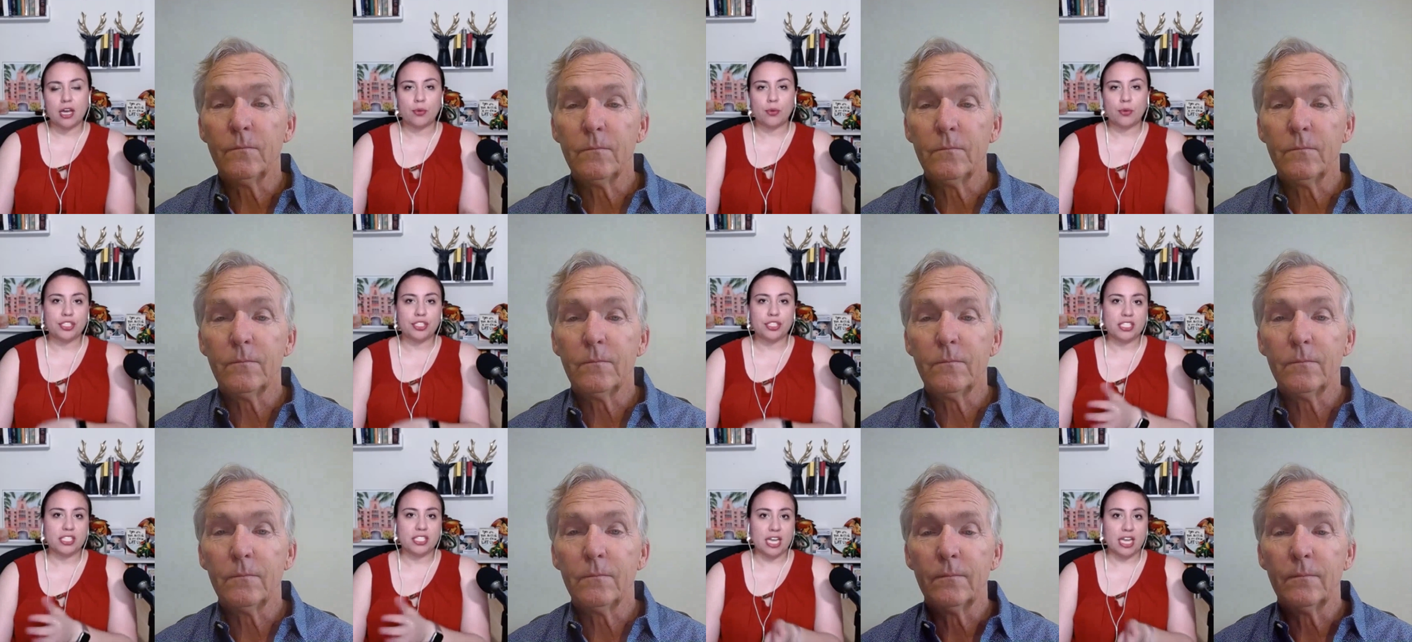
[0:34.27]

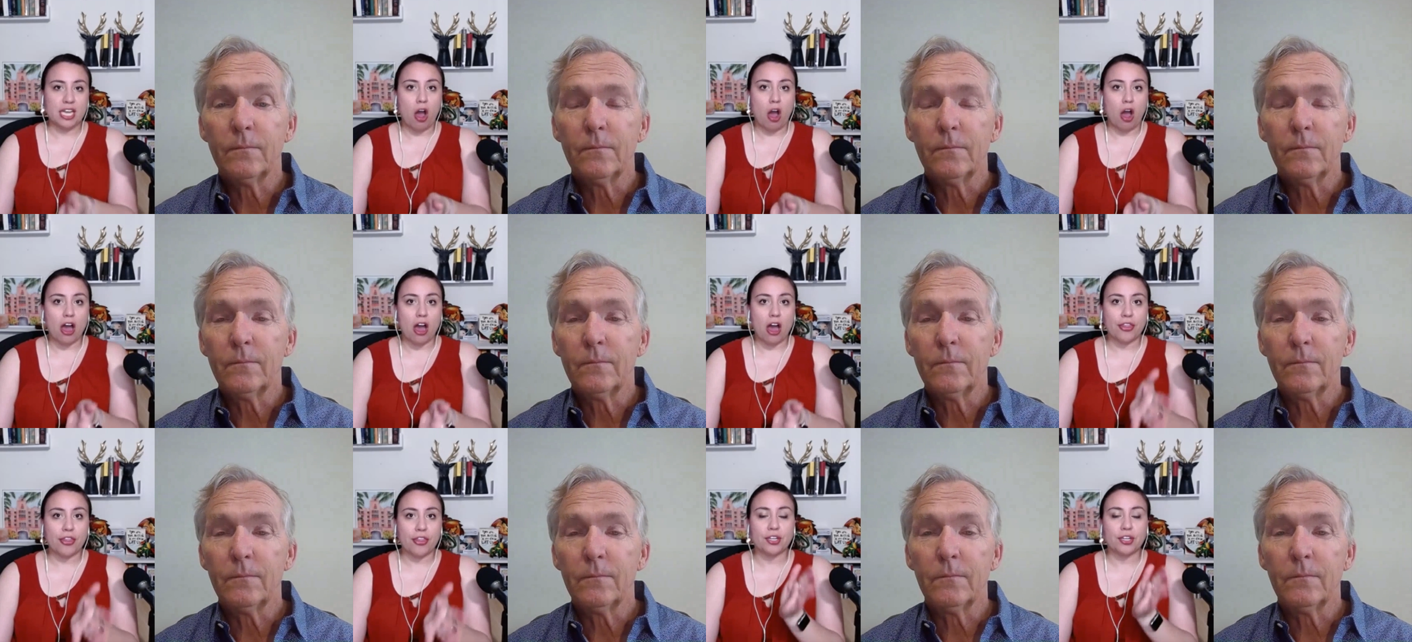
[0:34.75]
Speaker 1: which is an
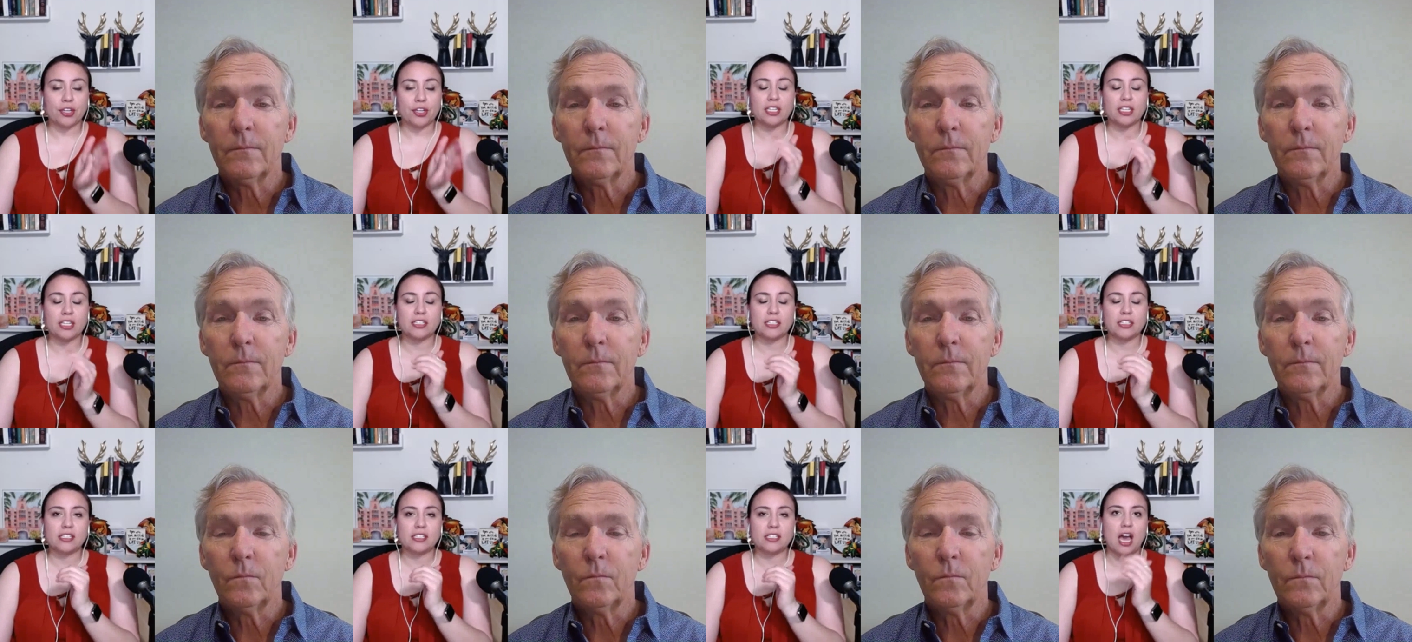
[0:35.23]

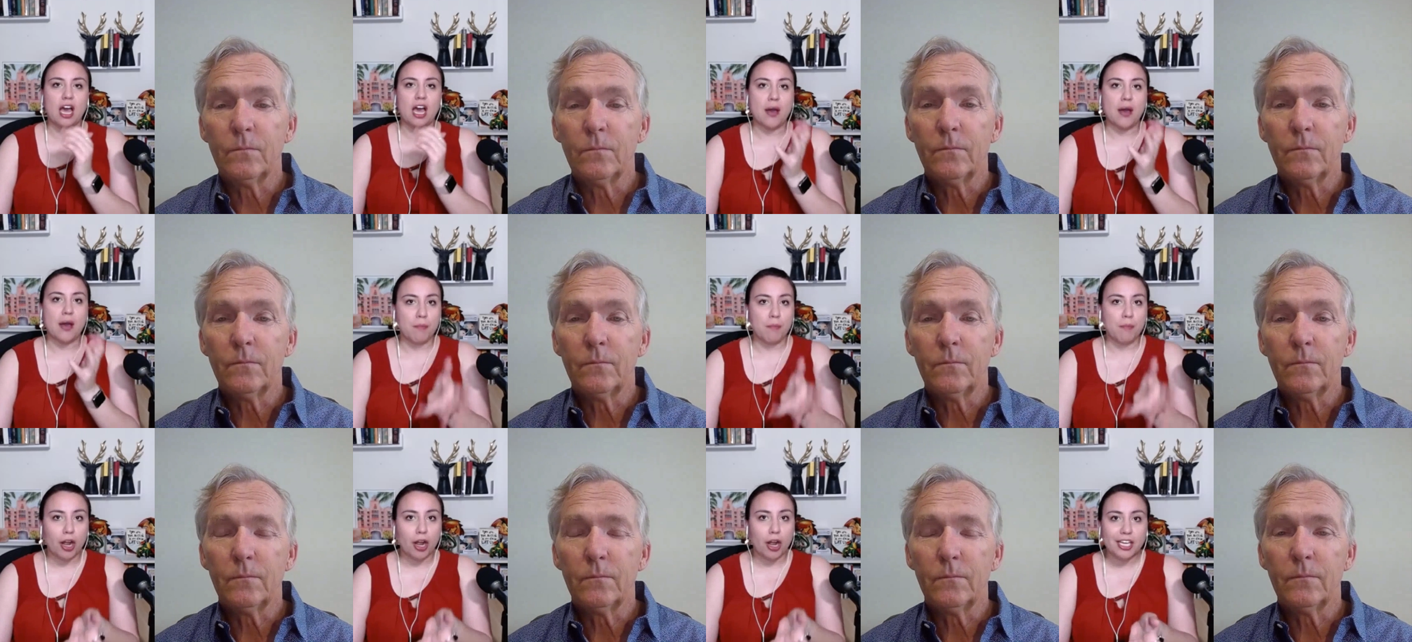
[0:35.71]
author's
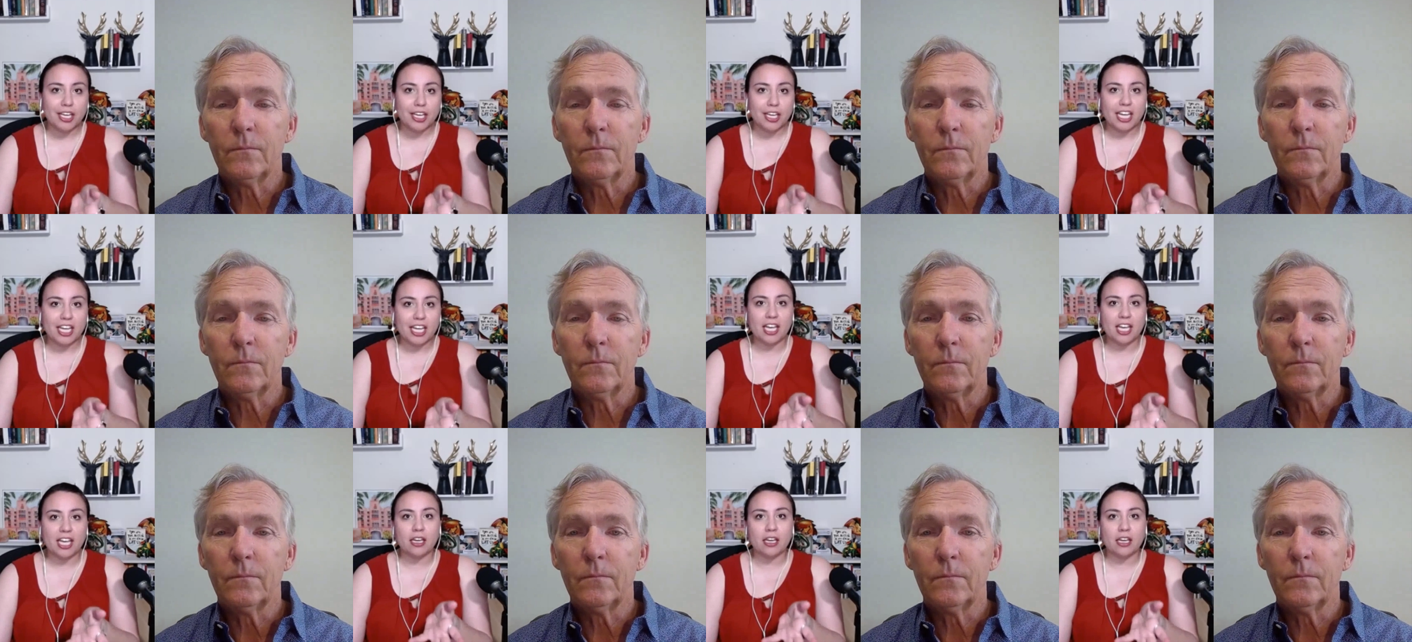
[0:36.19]
uh,
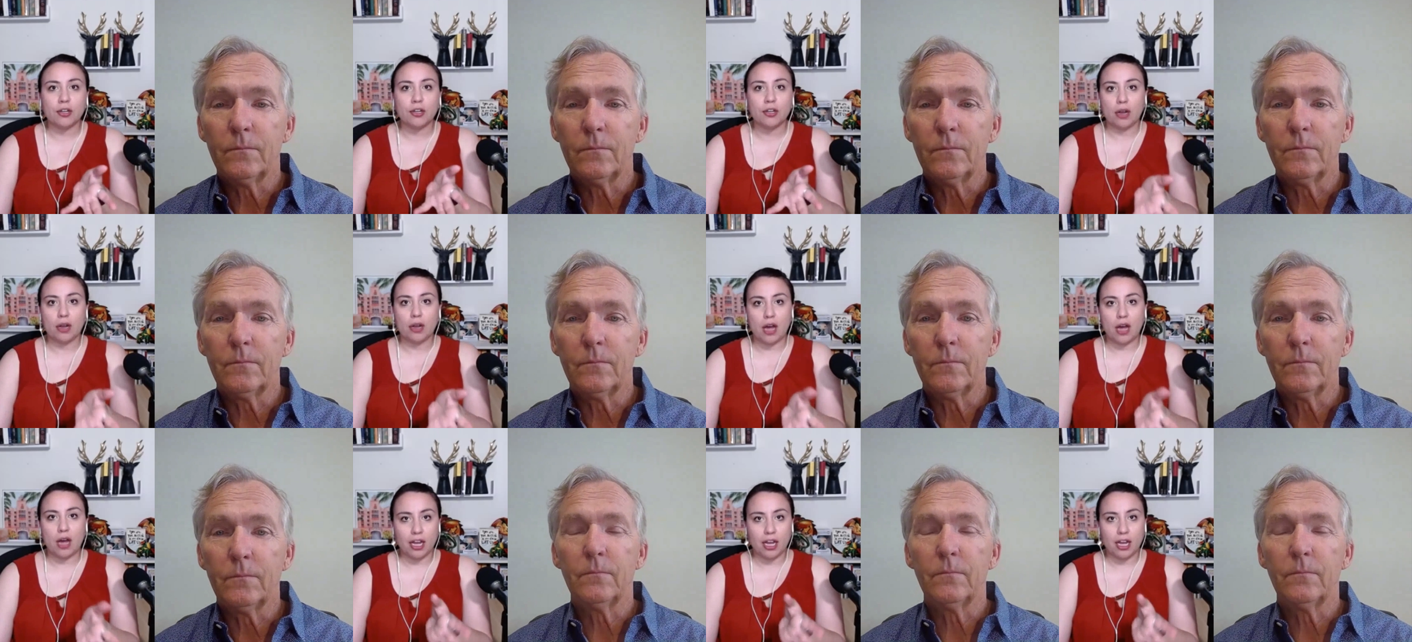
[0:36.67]
marketing
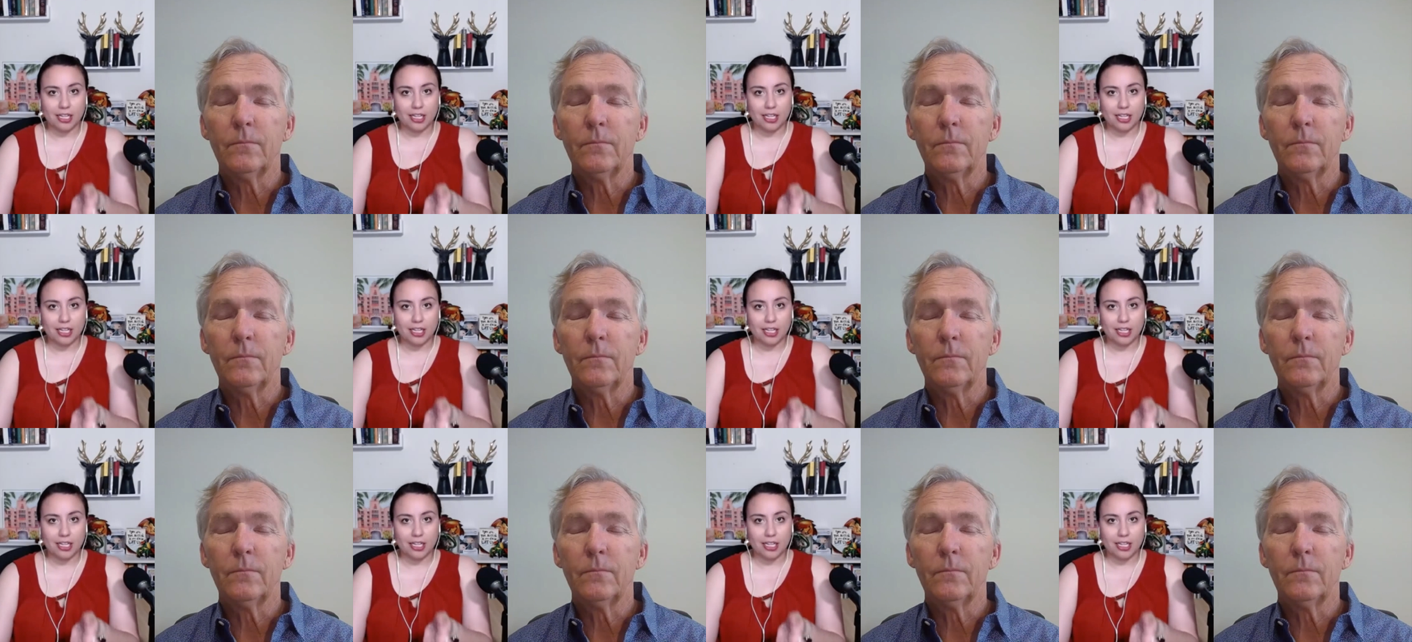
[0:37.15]
uh,